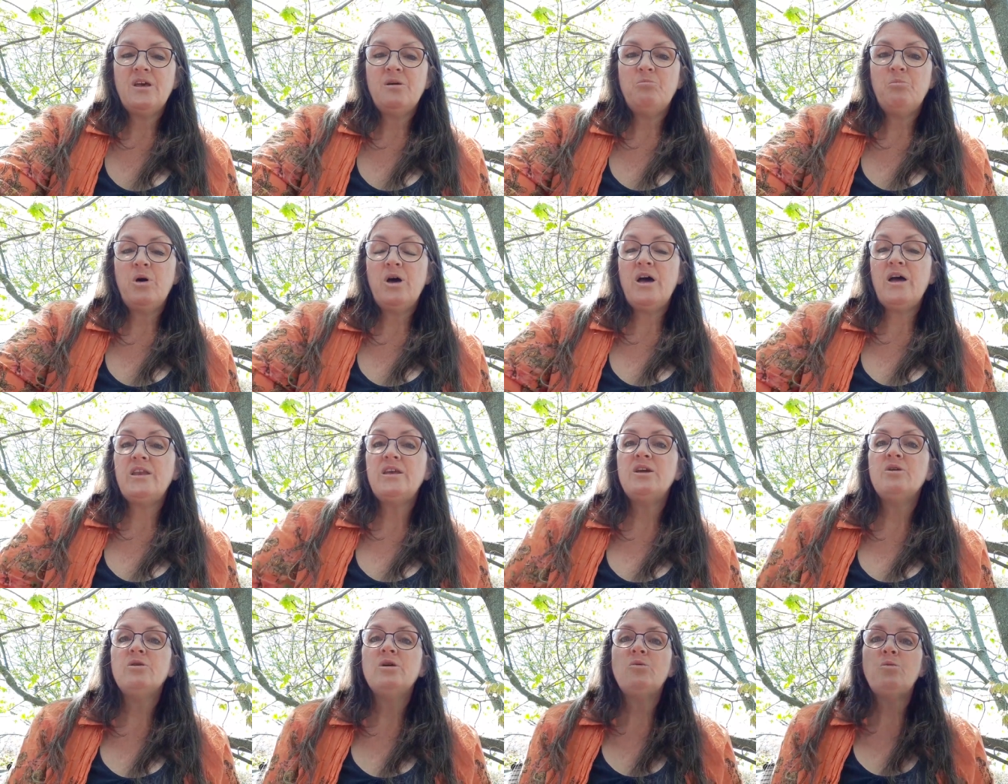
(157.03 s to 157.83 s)
But
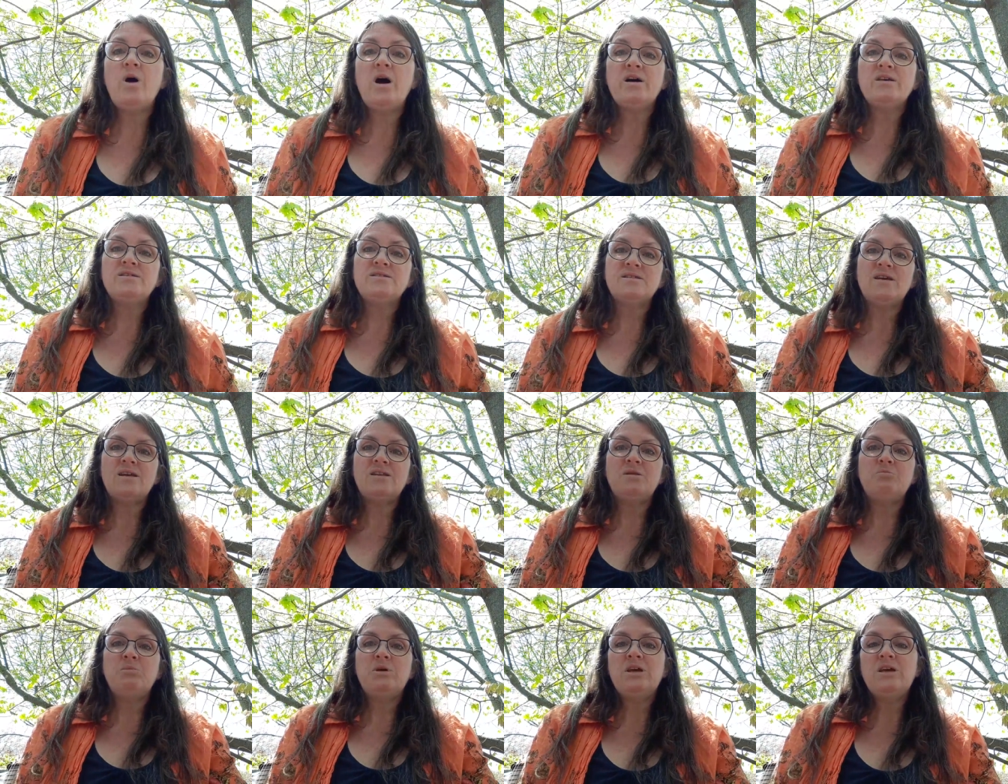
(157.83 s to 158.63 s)
here he was at
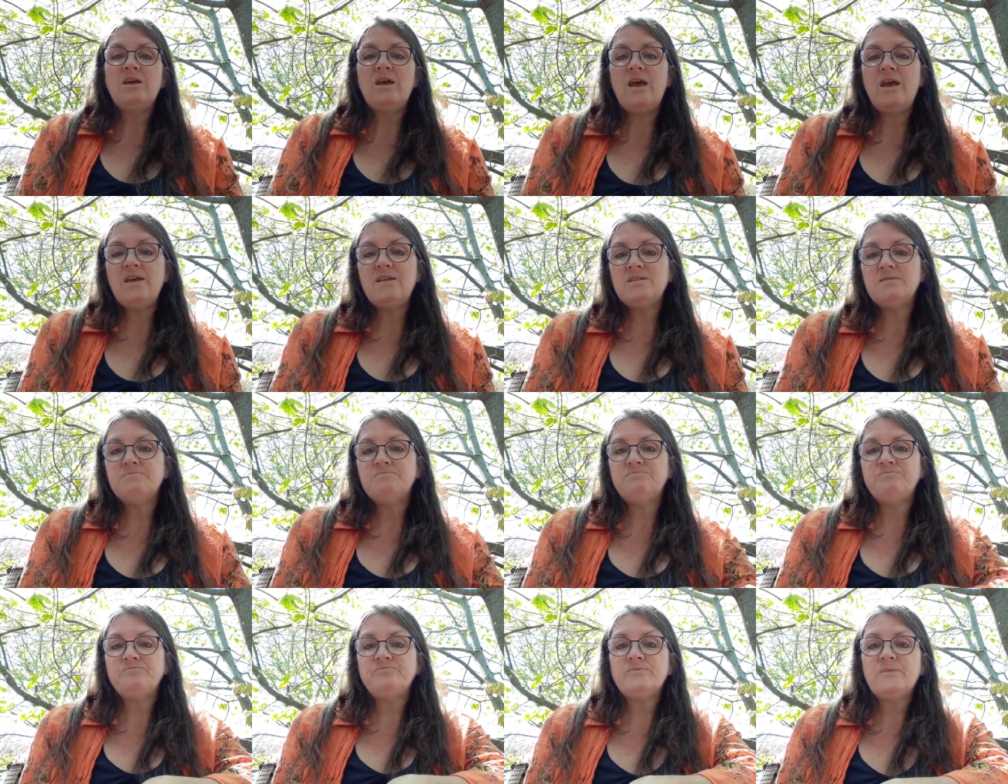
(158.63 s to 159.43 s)
the big gate,
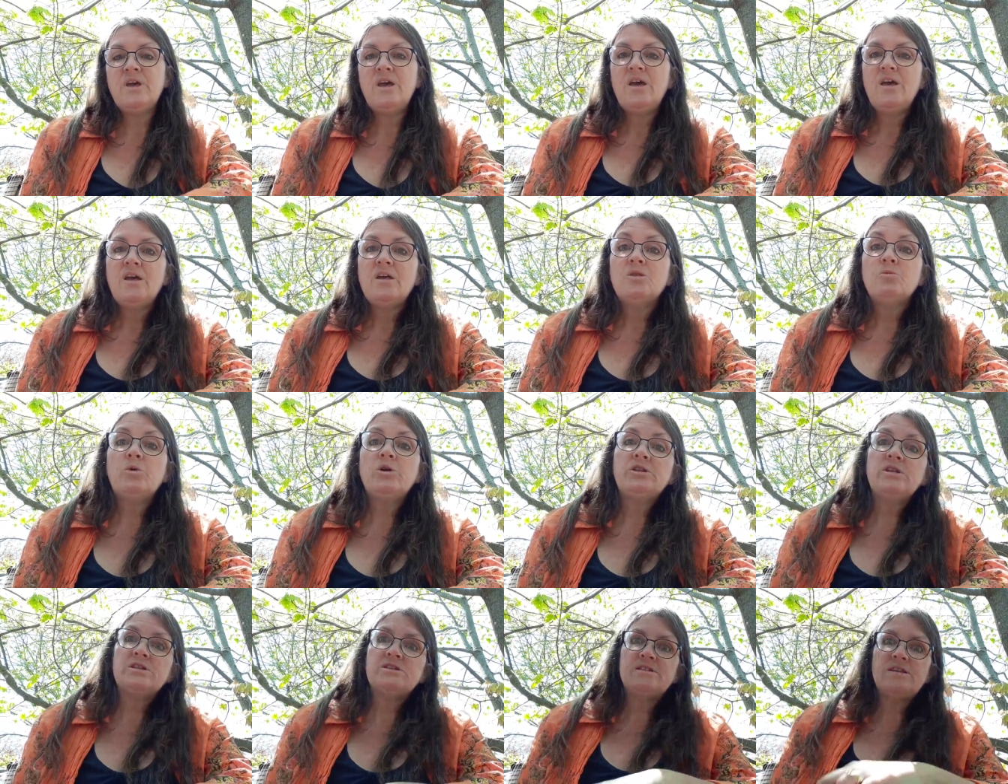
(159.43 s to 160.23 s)
one
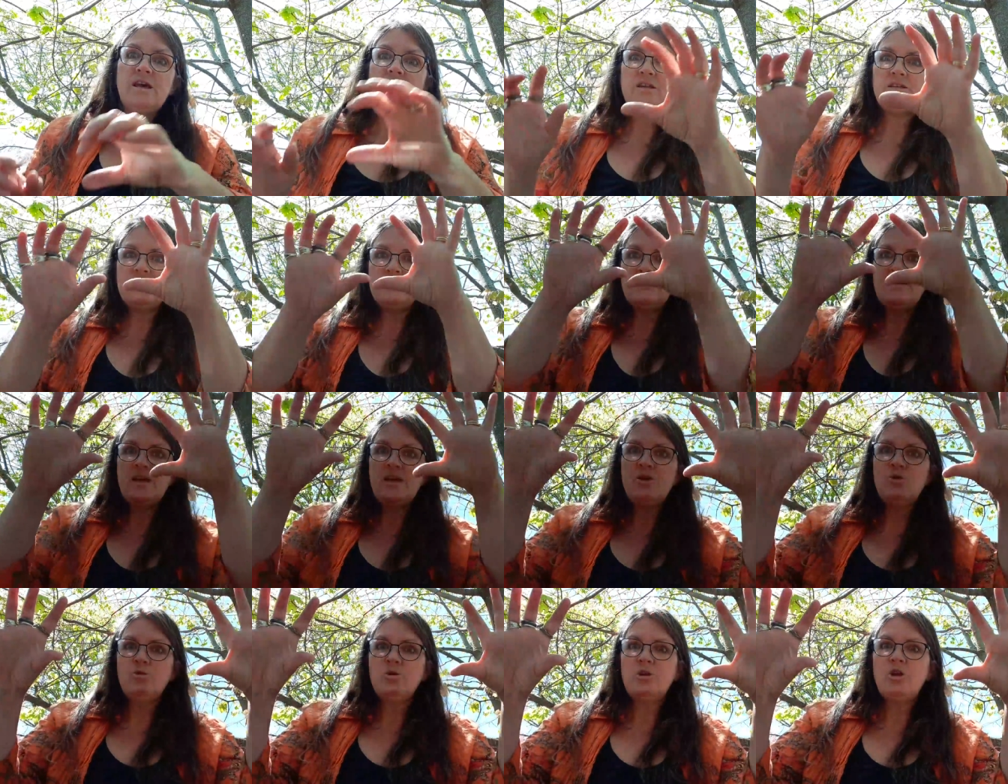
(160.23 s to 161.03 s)
that said
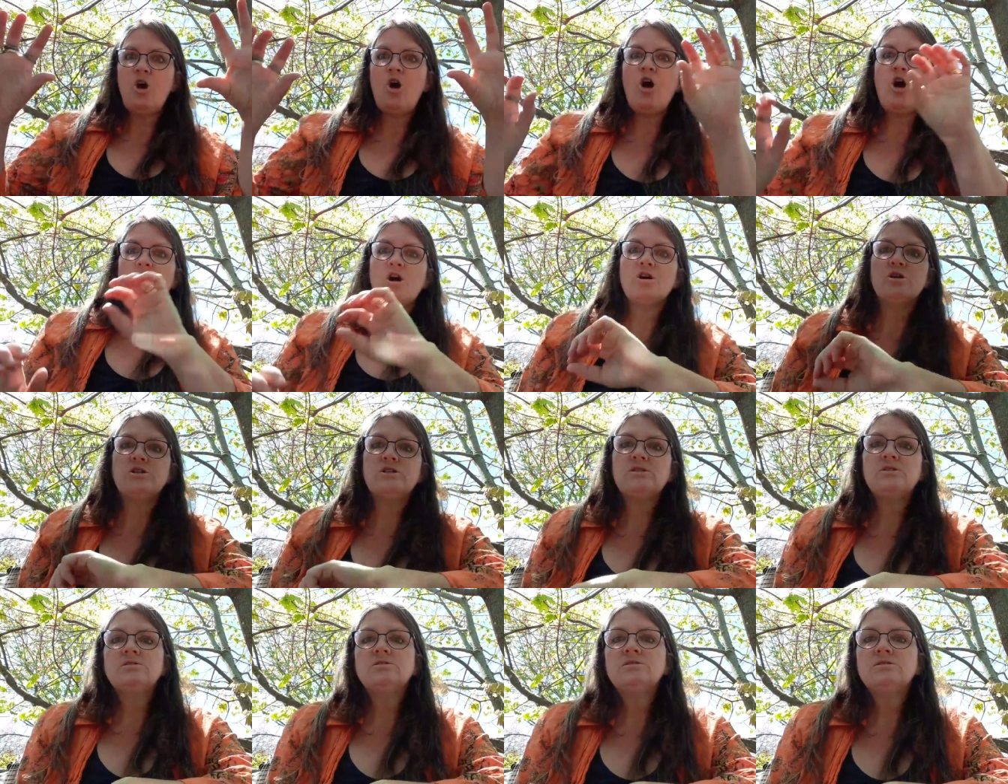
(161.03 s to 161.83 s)
Sacred
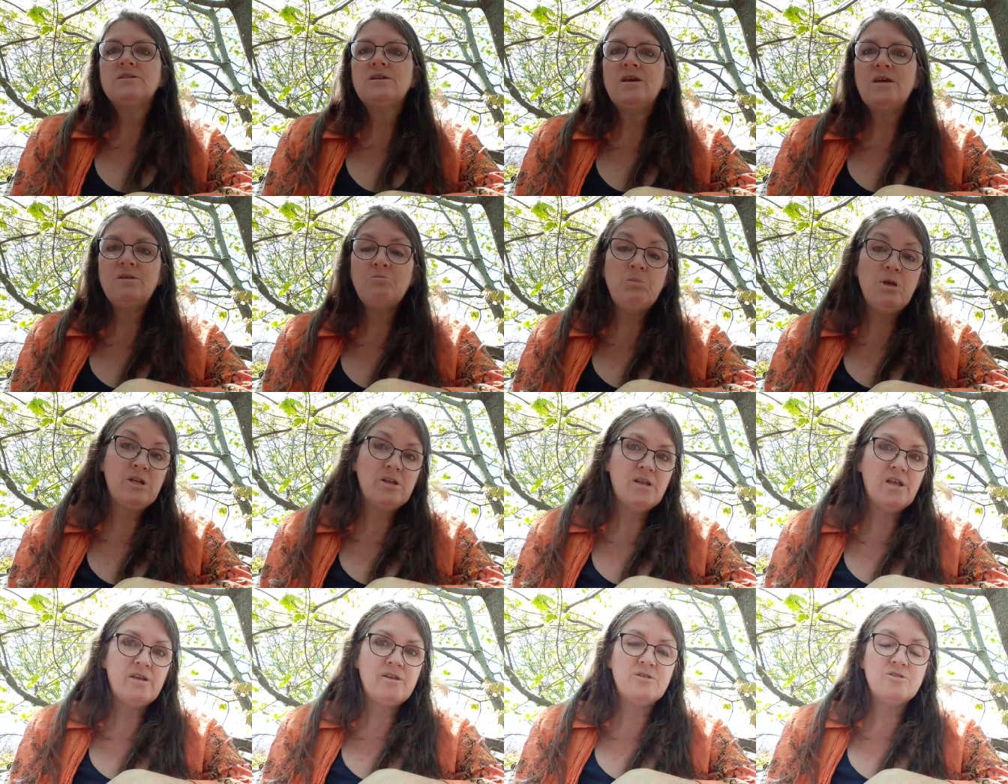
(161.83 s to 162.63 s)
Heart in big
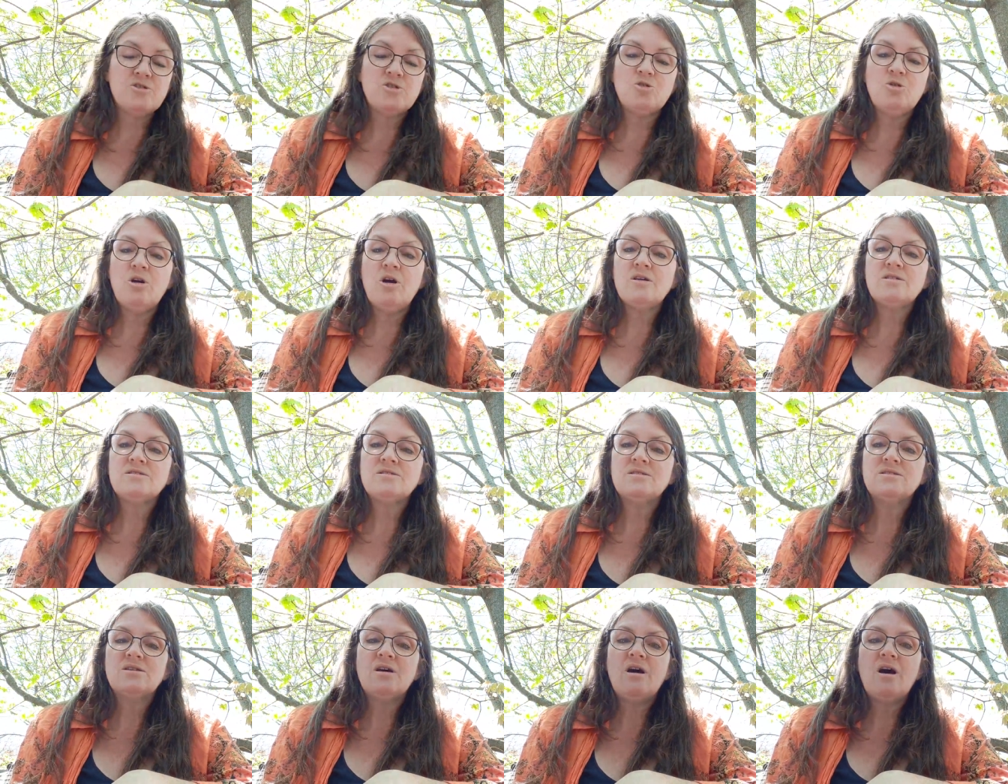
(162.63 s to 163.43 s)
letters across the
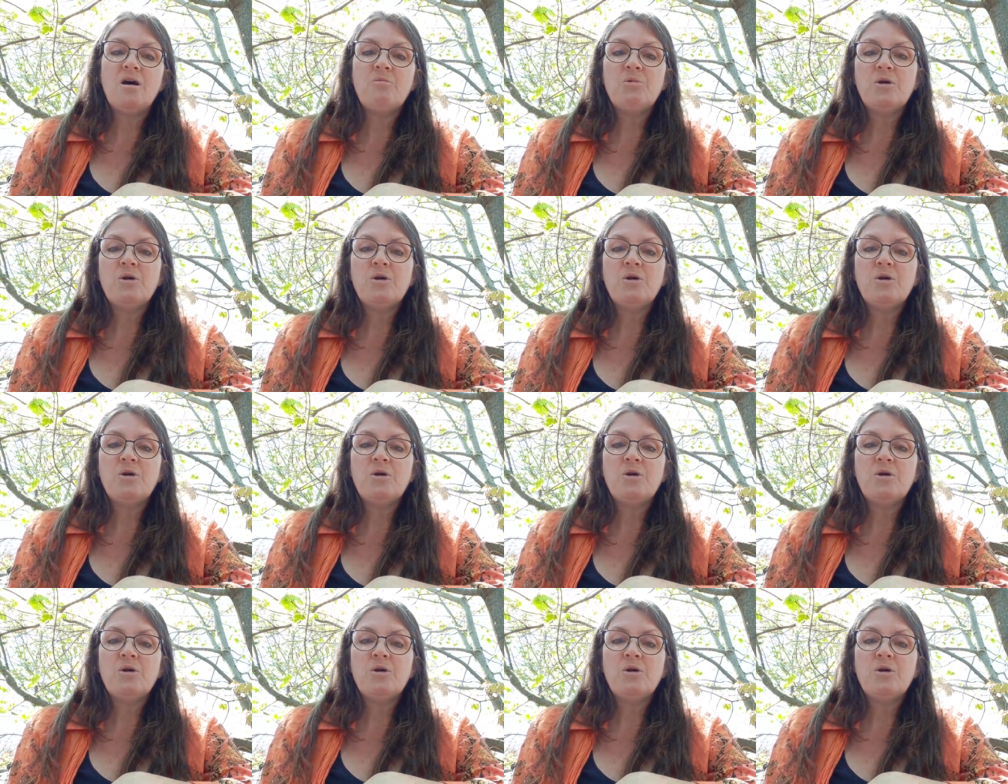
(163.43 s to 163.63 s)
top.